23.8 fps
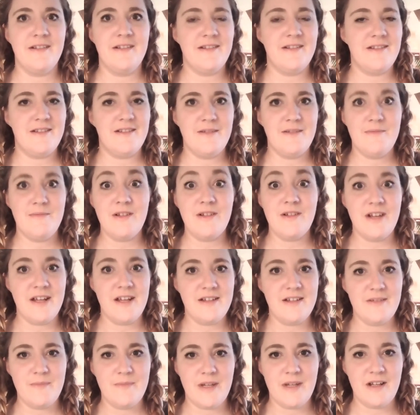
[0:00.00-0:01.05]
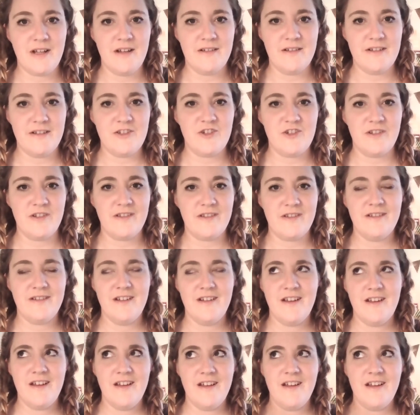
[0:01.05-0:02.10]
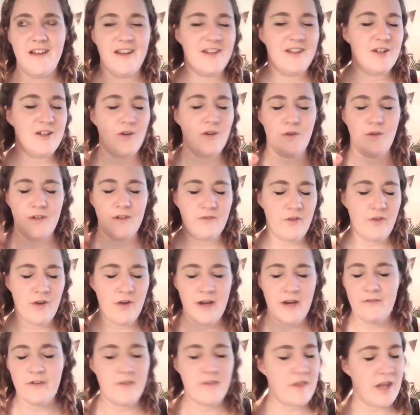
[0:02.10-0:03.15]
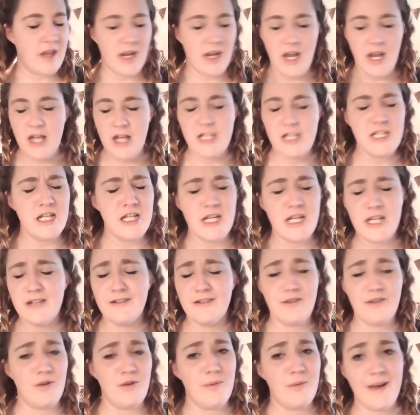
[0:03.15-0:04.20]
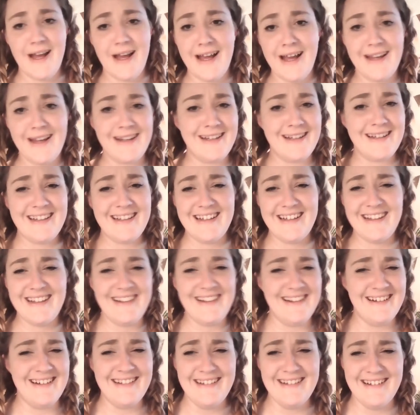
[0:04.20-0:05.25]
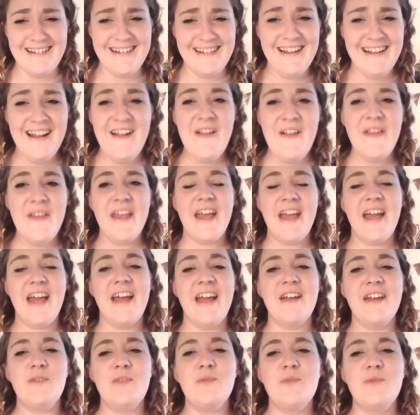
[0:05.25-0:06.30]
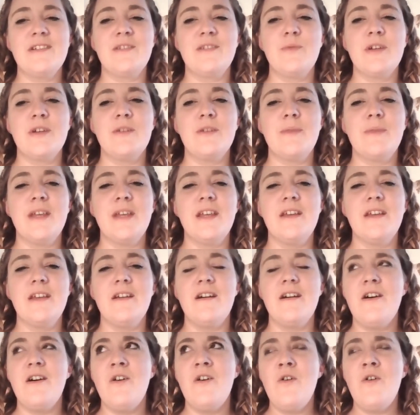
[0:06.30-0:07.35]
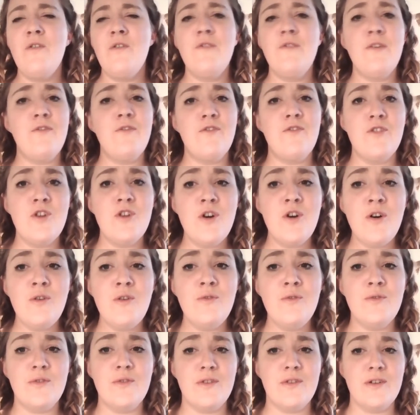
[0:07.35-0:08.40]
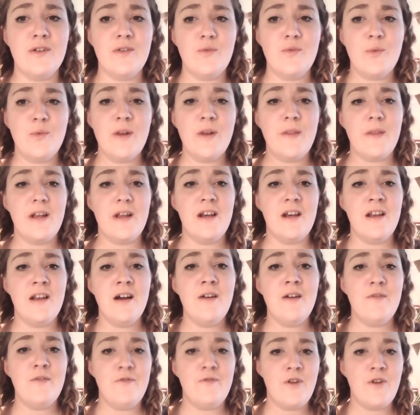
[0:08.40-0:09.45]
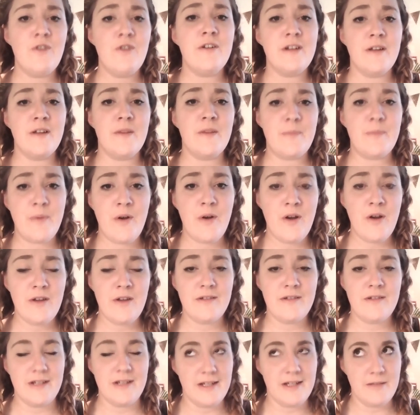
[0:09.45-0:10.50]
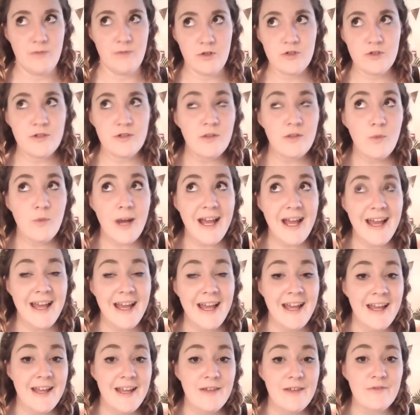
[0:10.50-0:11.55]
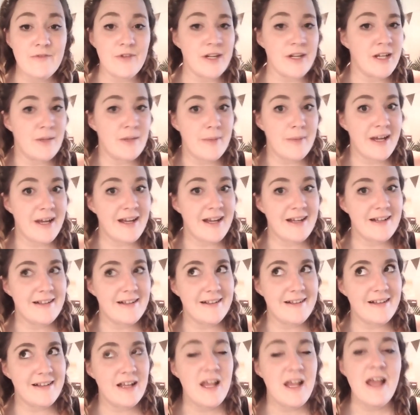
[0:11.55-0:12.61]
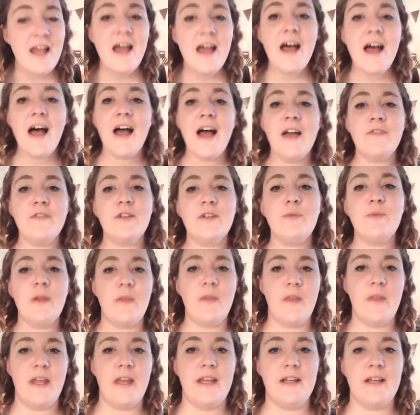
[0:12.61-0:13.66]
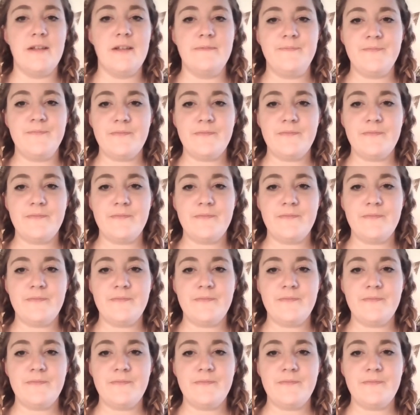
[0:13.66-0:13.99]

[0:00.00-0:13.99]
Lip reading: stimulated, because it goes for everything I need so bad. And we just want to be overflown with love for another person. Emotional wave, ring a bell. After we think,